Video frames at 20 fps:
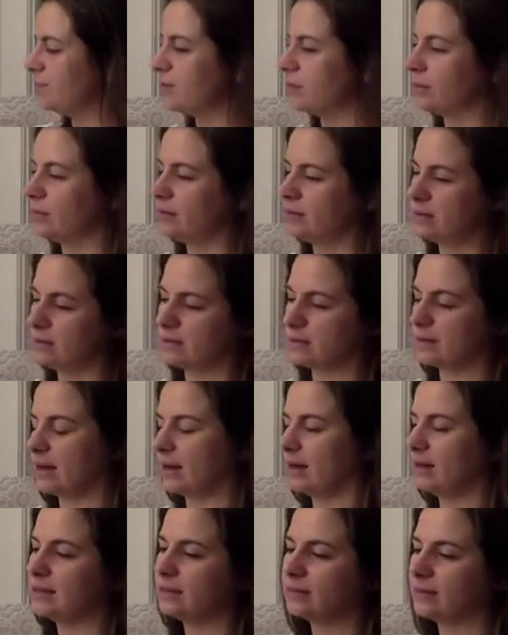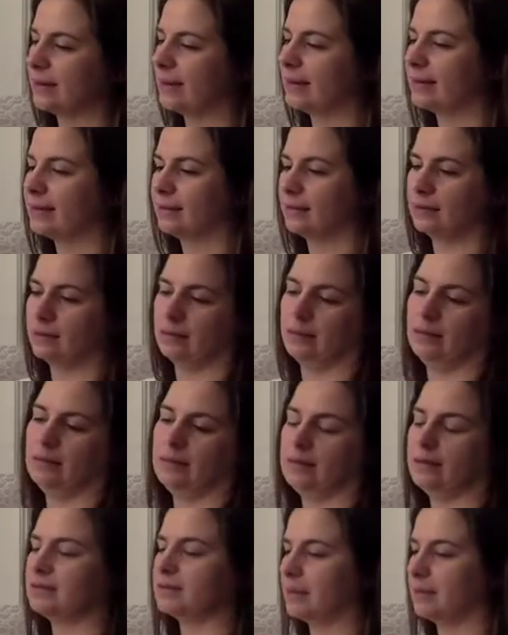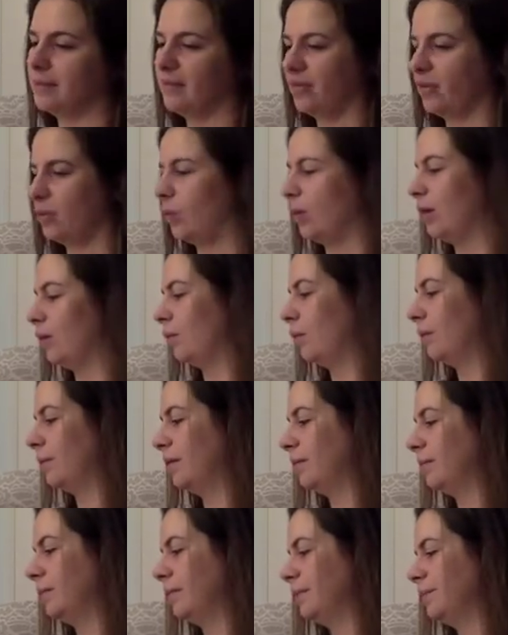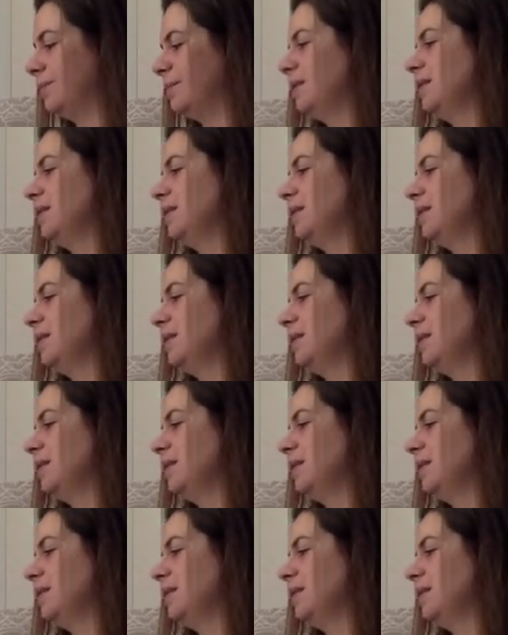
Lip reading: So this is kind of like the exam of the well woman, but